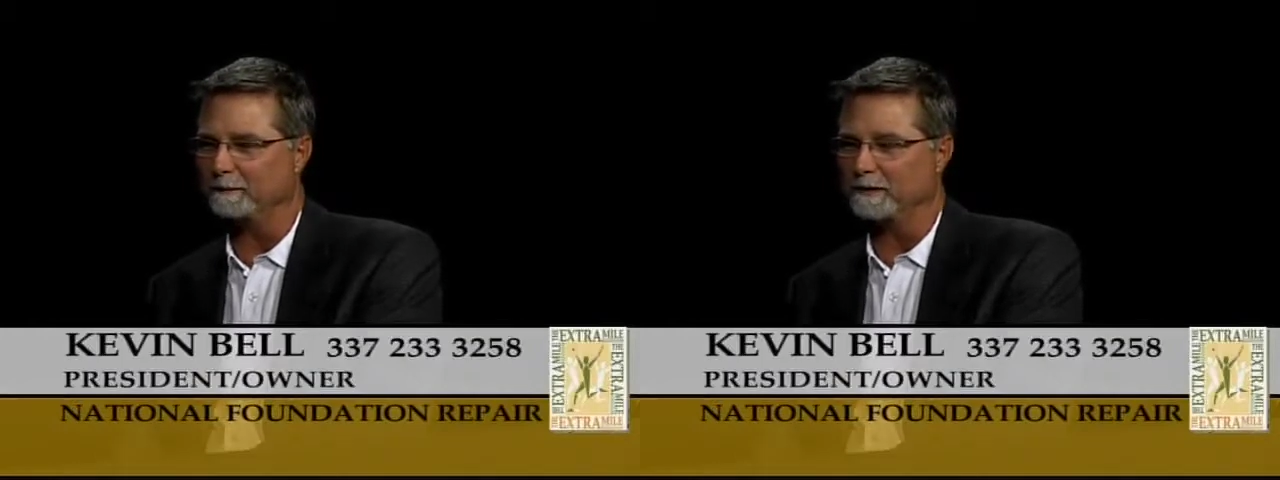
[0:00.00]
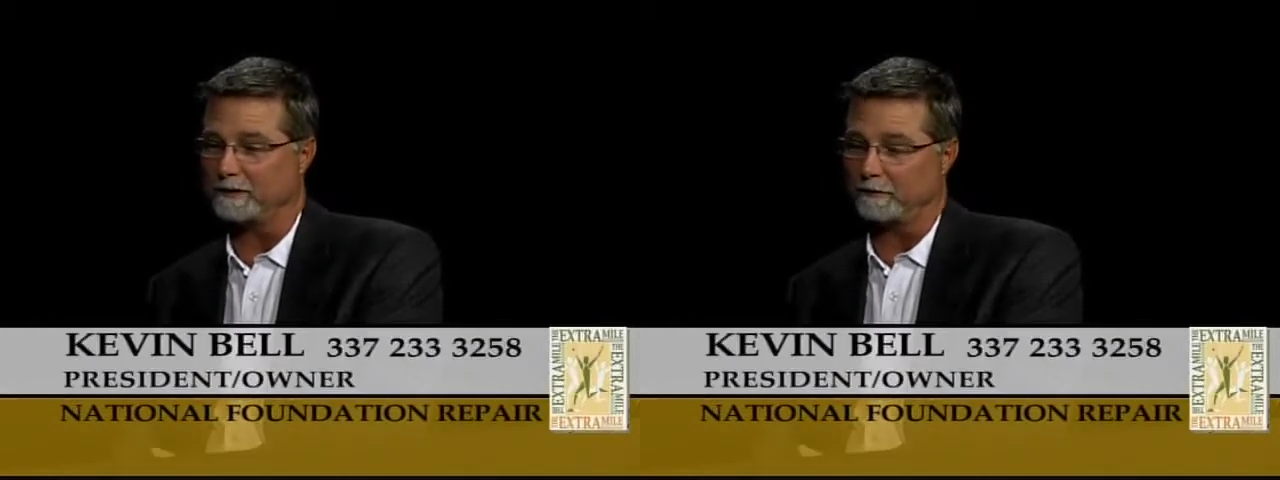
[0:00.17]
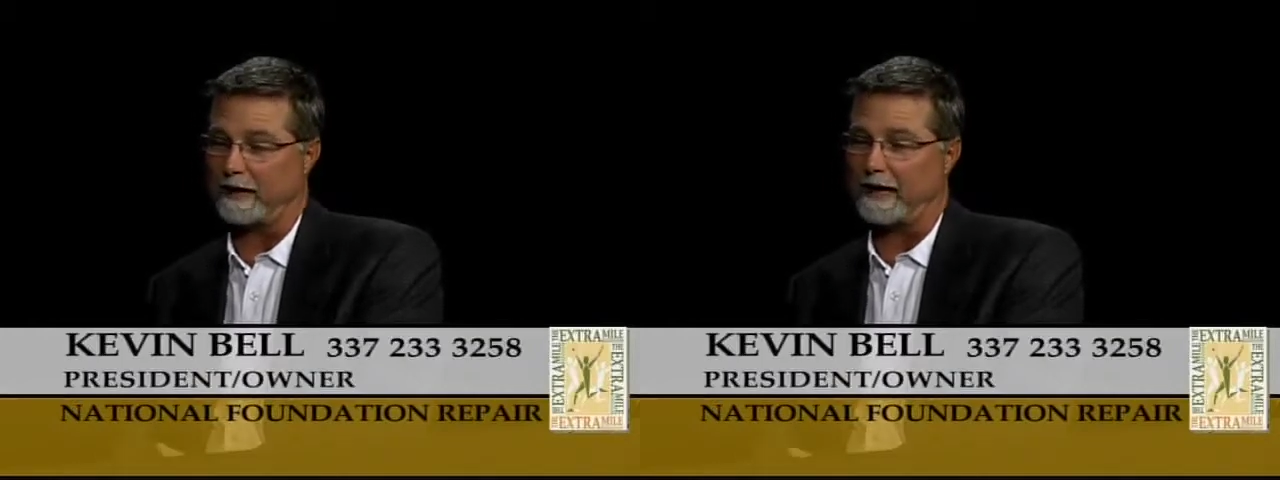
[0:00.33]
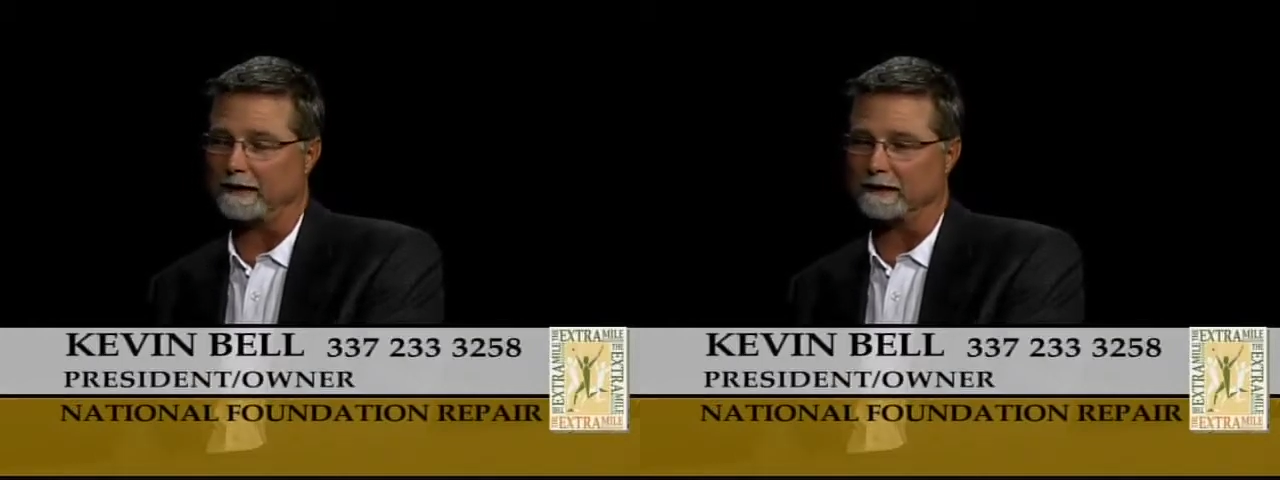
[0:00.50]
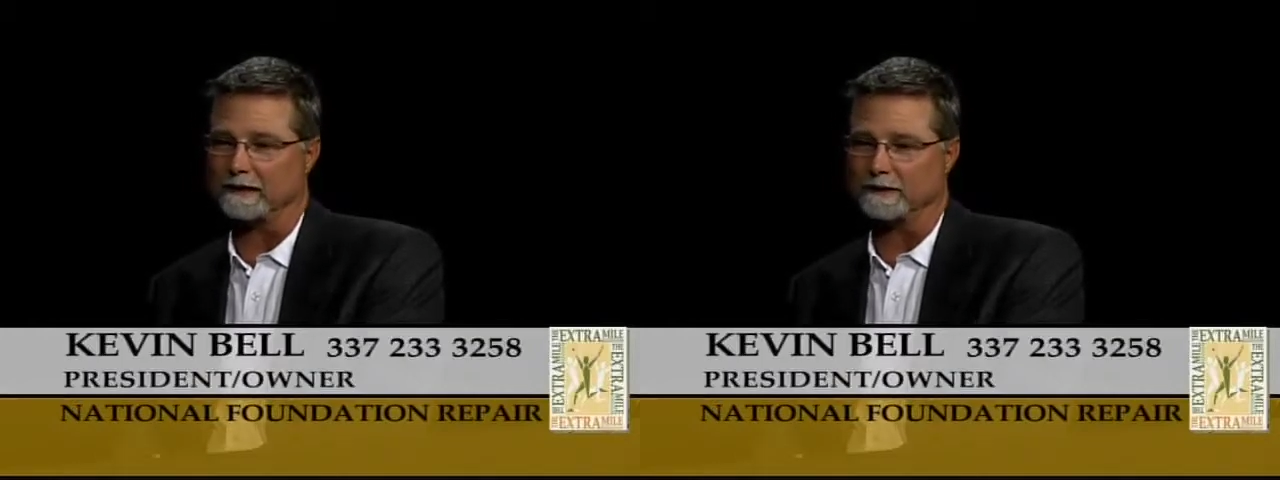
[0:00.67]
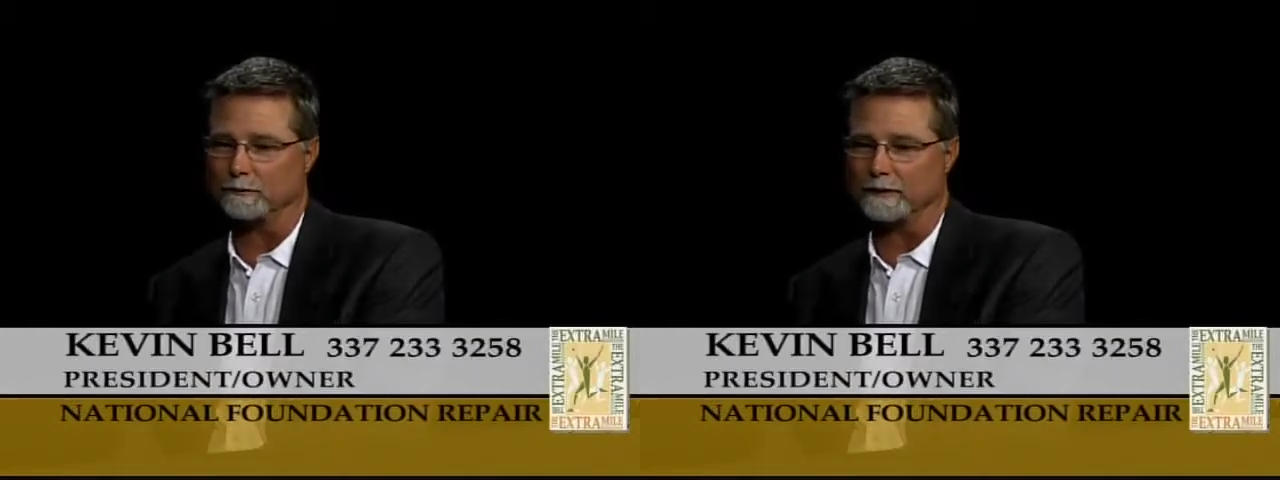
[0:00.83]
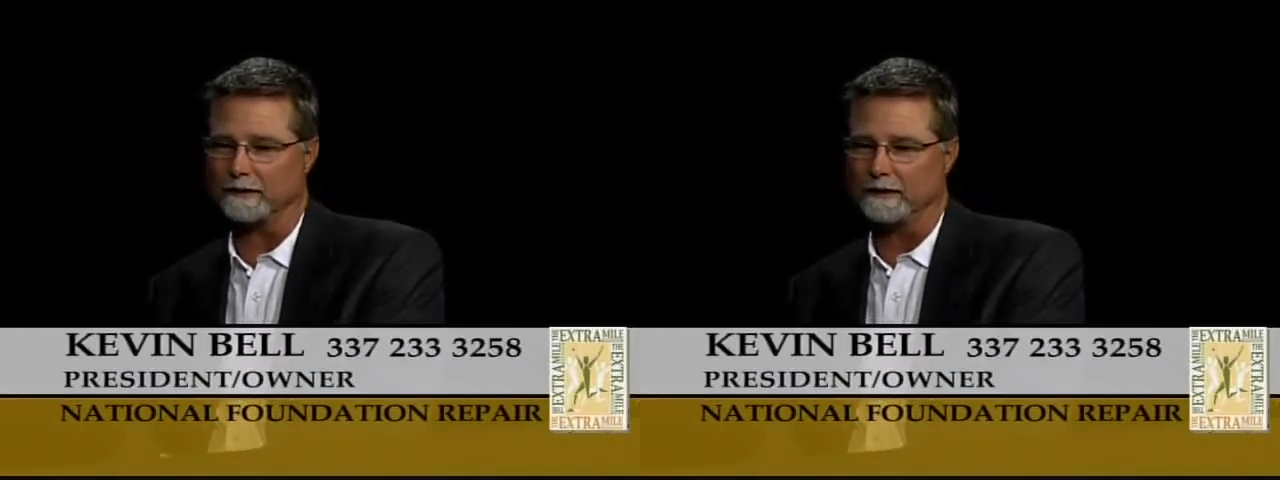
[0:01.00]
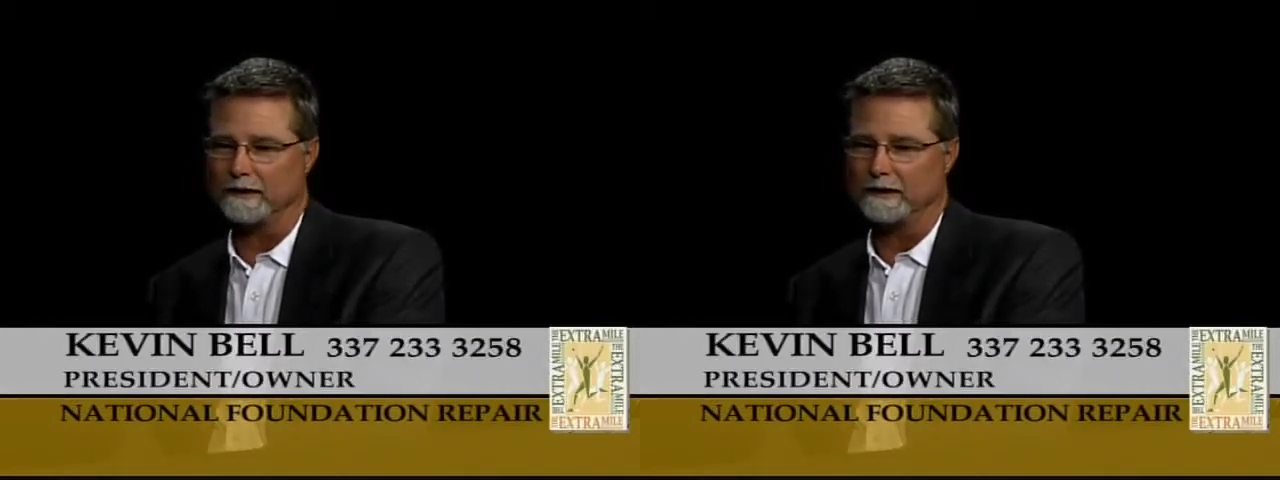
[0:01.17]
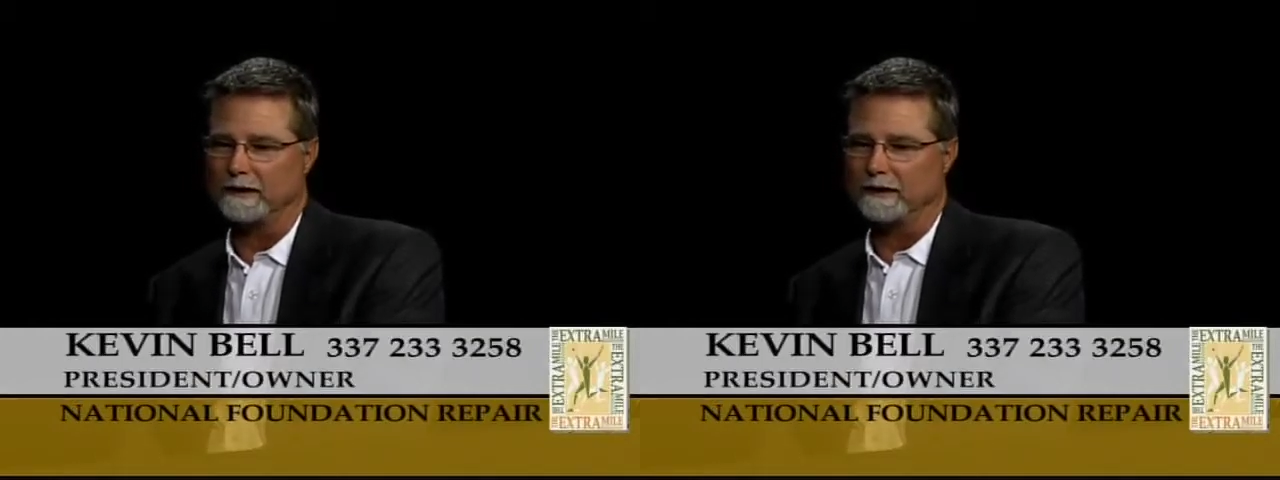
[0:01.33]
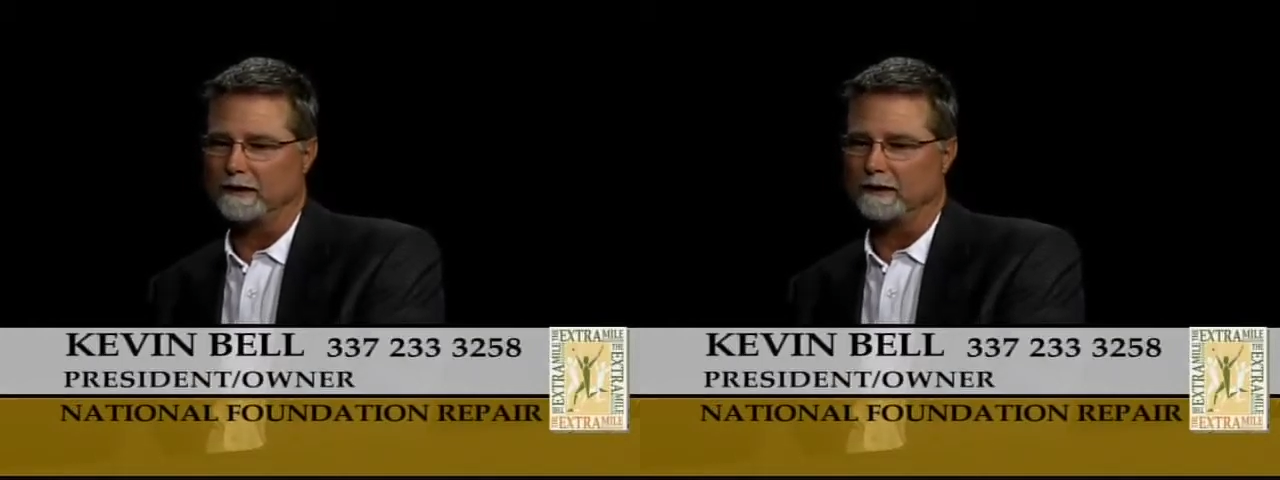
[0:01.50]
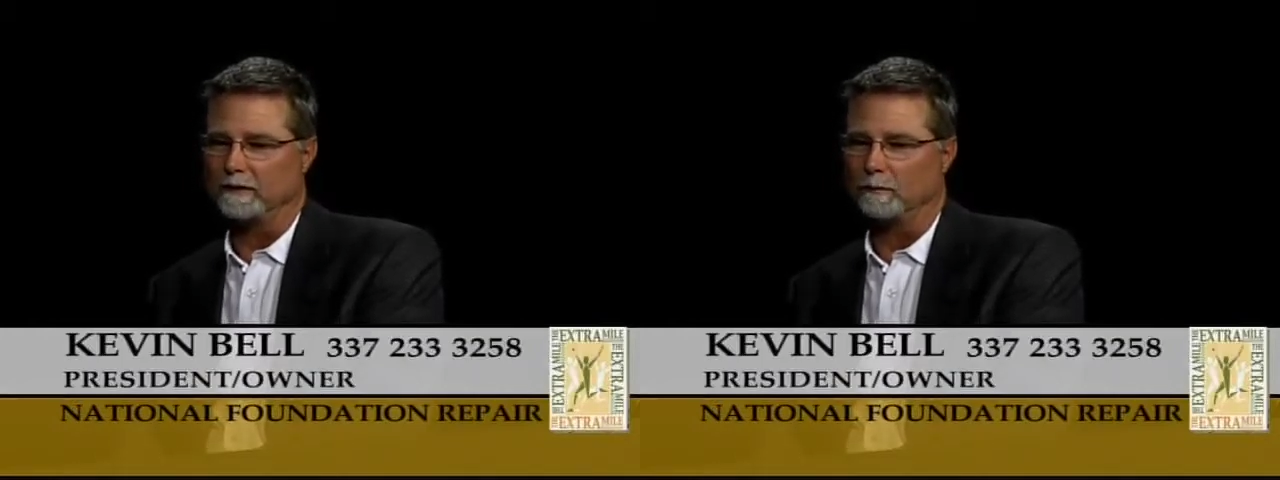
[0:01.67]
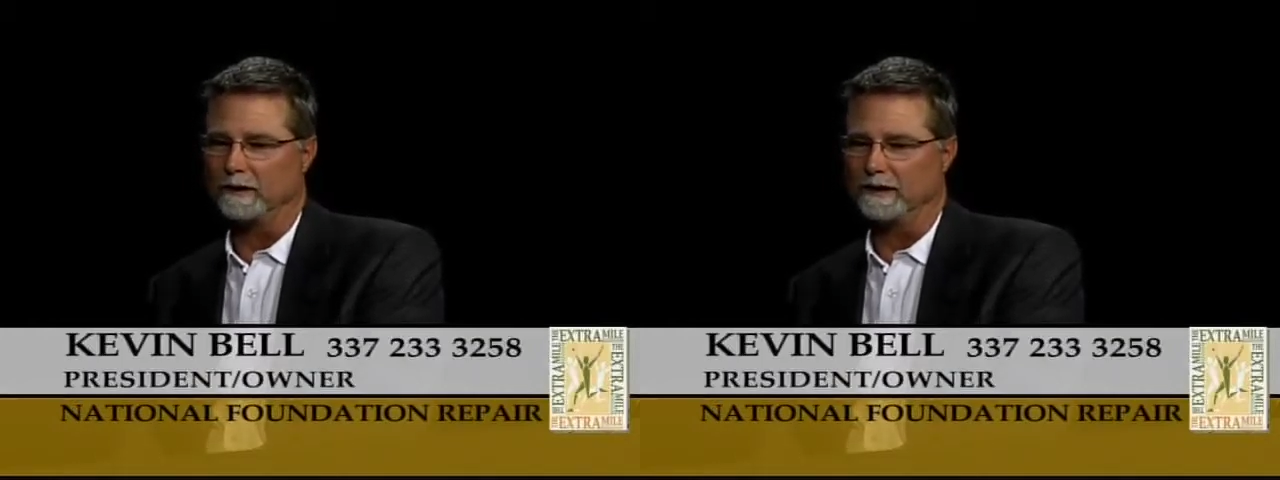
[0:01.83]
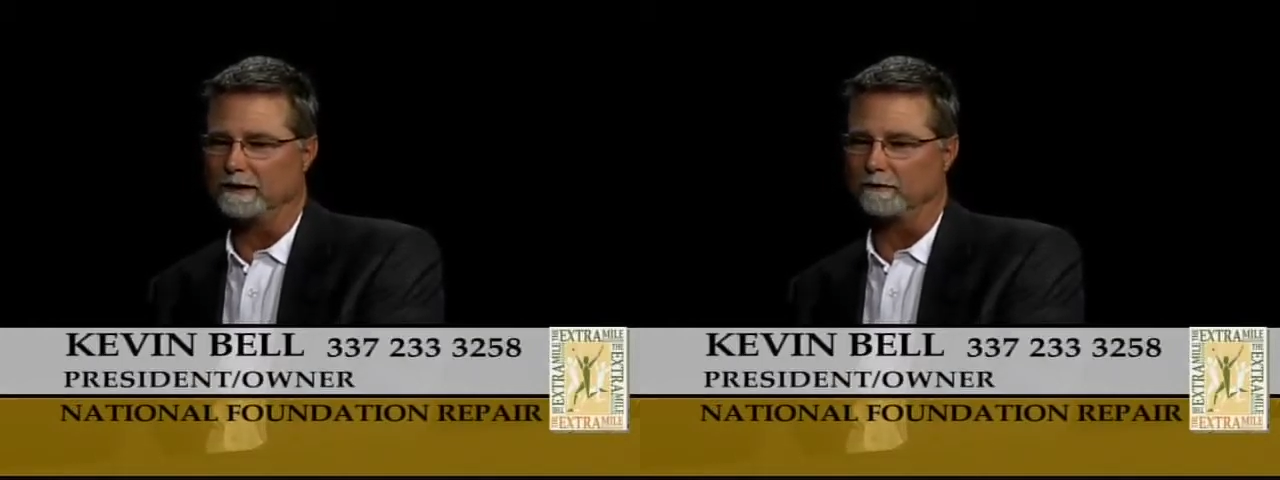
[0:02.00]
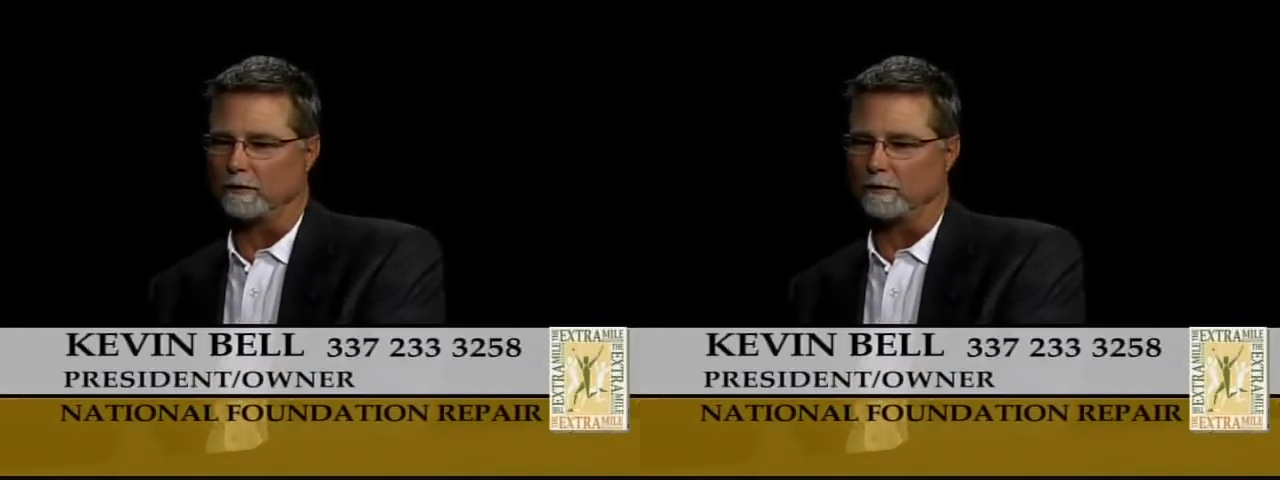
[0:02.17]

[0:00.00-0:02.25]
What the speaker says: But the reality is we live